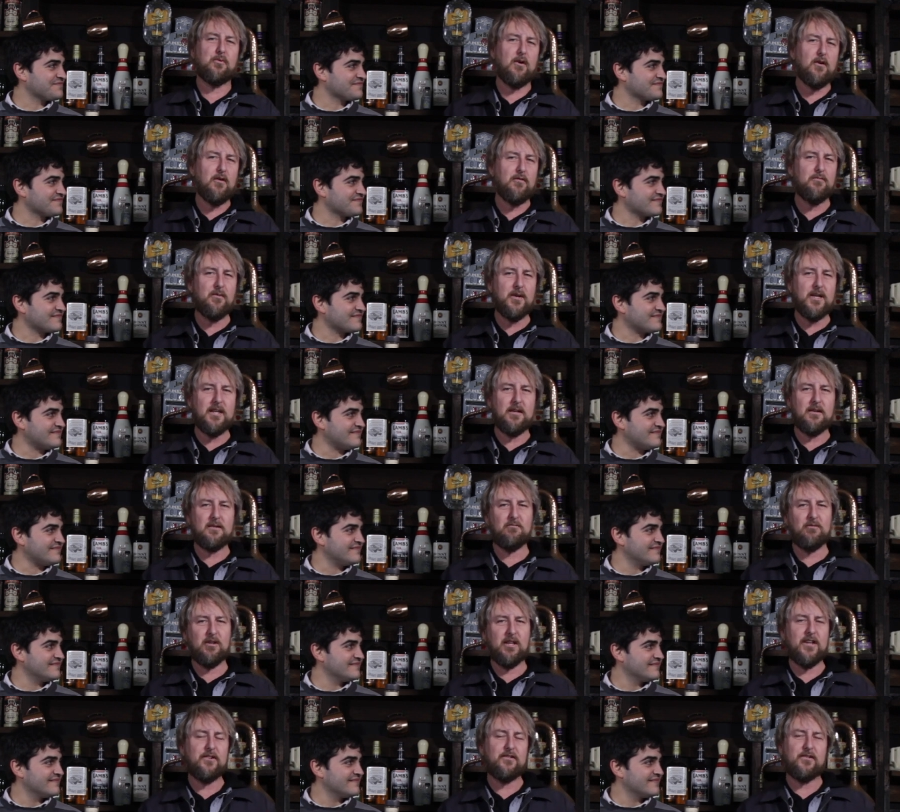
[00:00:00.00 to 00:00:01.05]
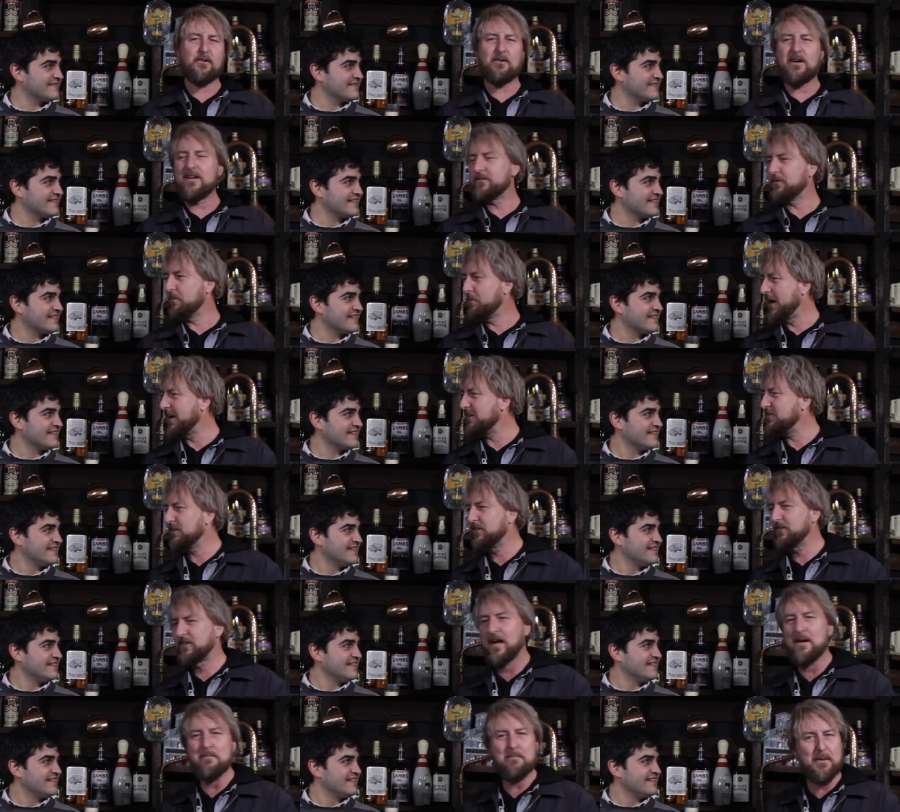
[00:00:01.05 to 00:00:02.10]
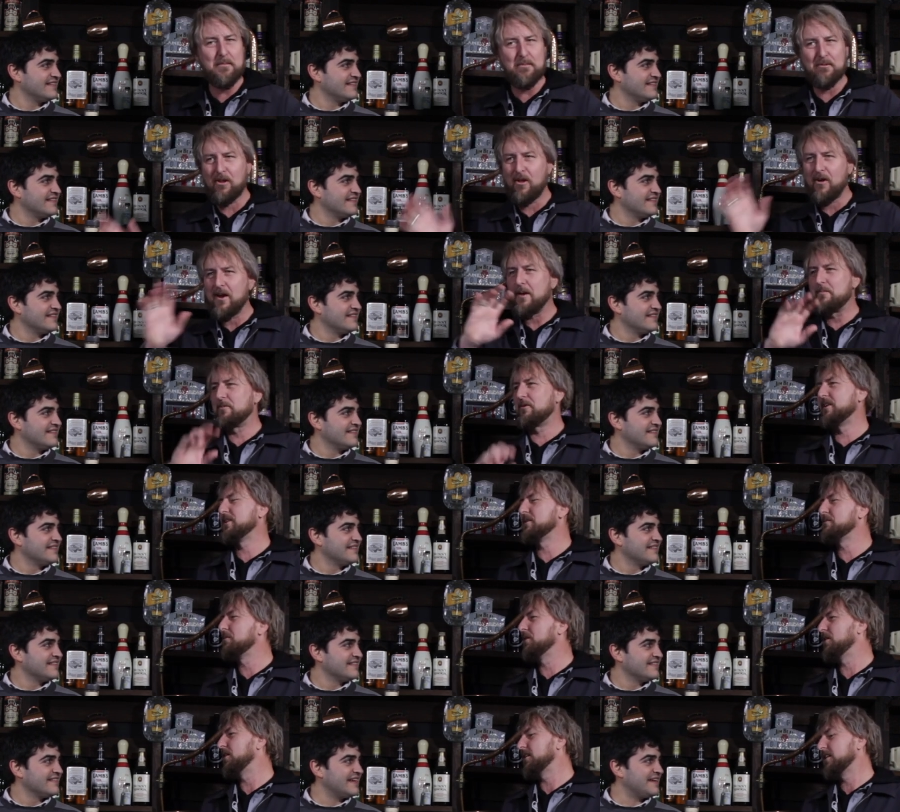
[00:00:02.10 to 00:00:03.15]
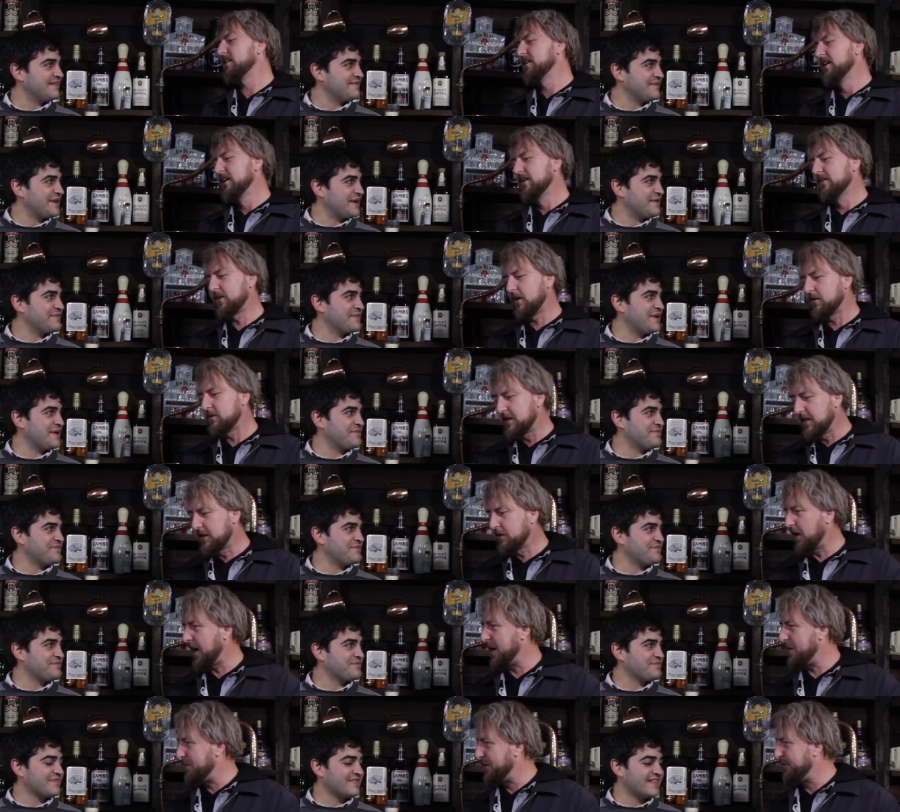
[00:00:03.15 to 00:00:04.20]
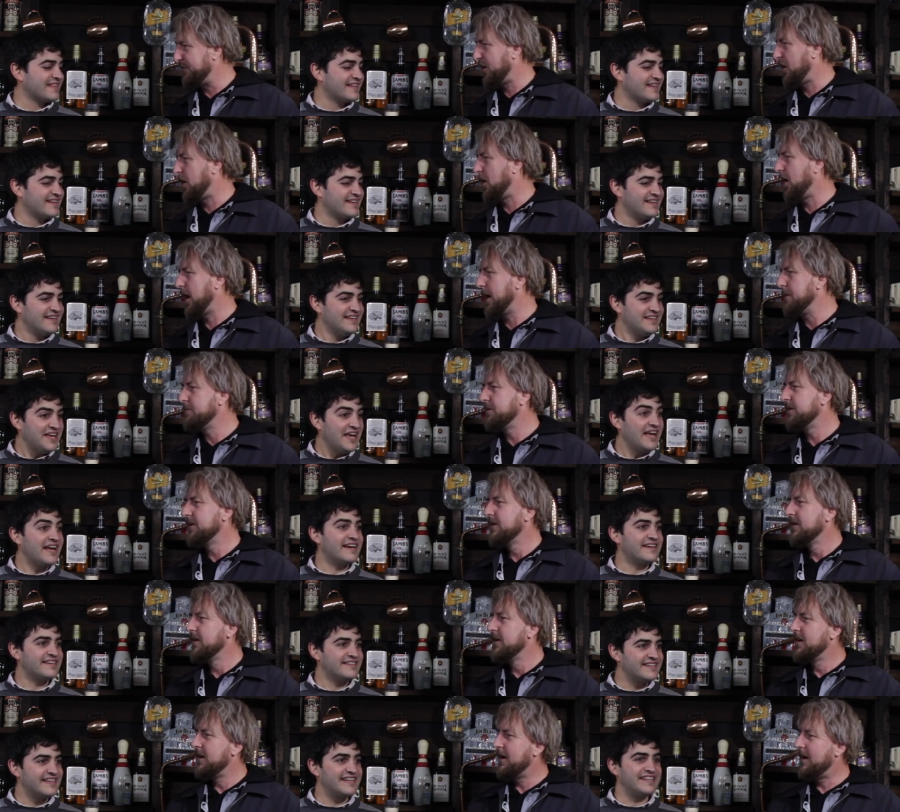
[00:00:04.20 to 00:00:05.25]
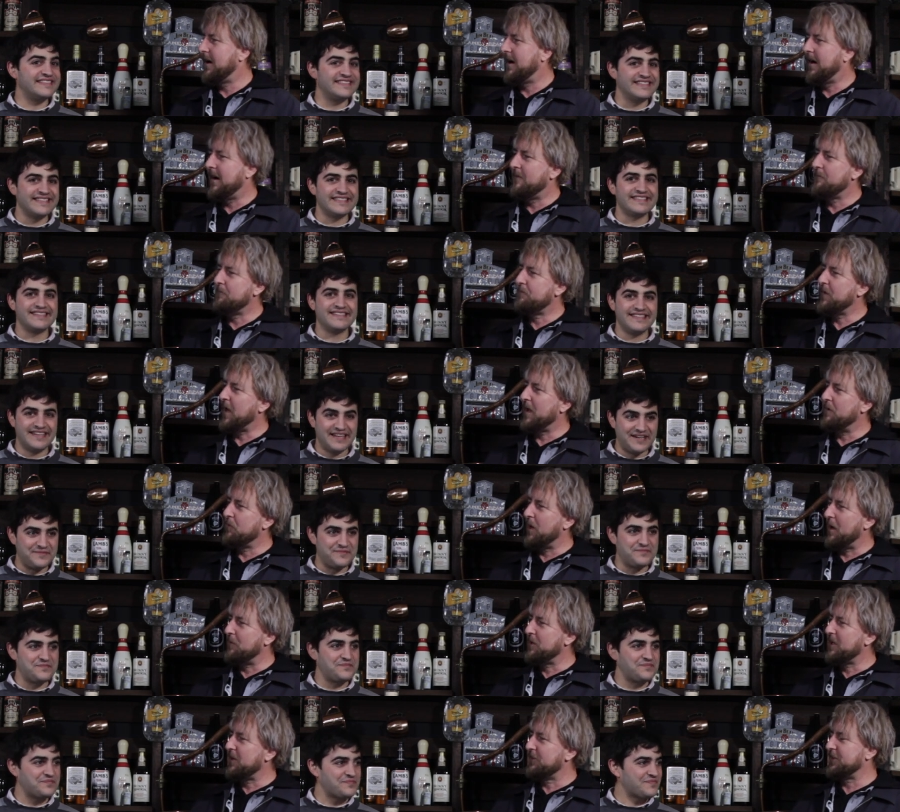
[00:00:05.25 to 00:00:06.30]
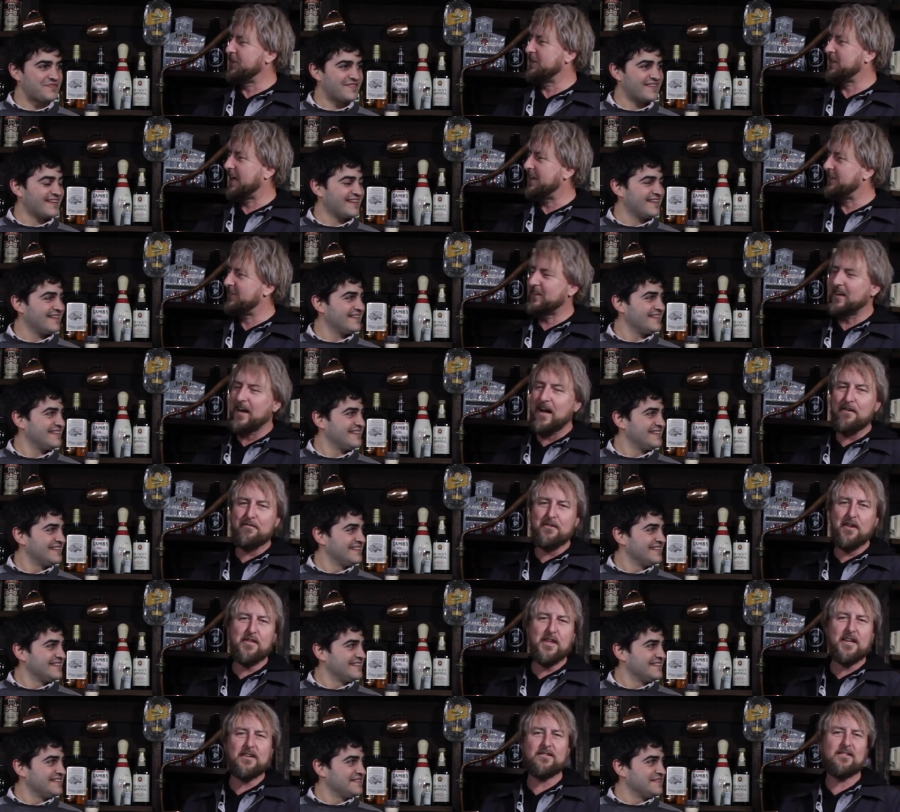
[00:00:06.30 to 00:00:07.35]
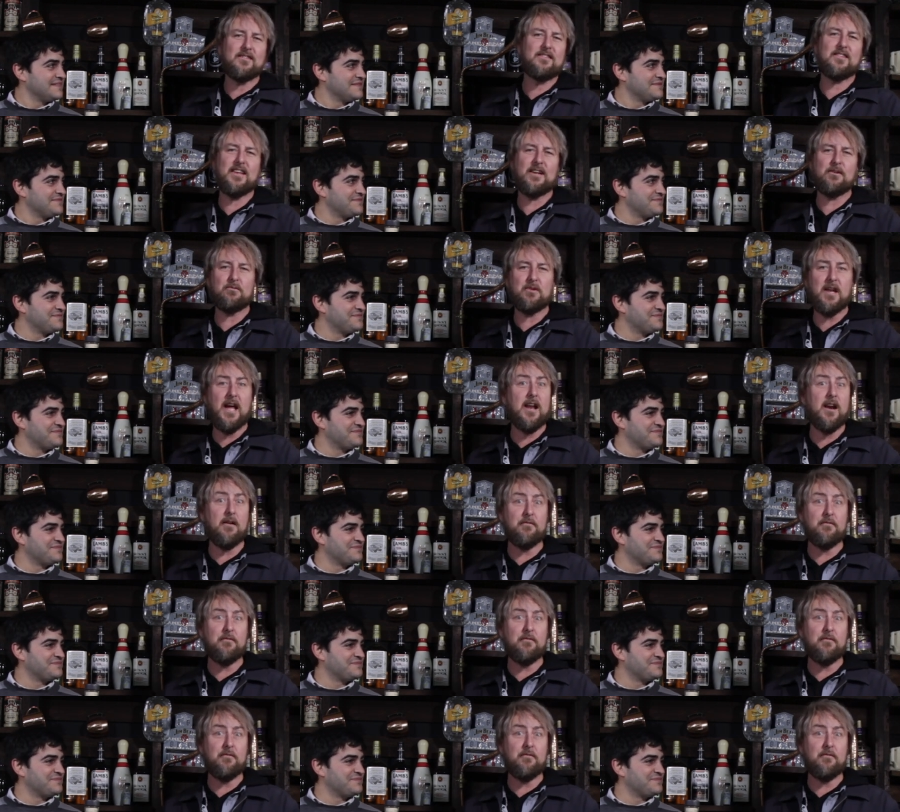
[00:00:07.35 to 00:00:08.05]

Speaker 1: 12 and we released it around St Patrick's Day and people lined up around the block. Yeah, yeah, so yeah. it did create a bit of a hype. Yeah, yeah, um, did, And, and we got to taste it after things had settled down.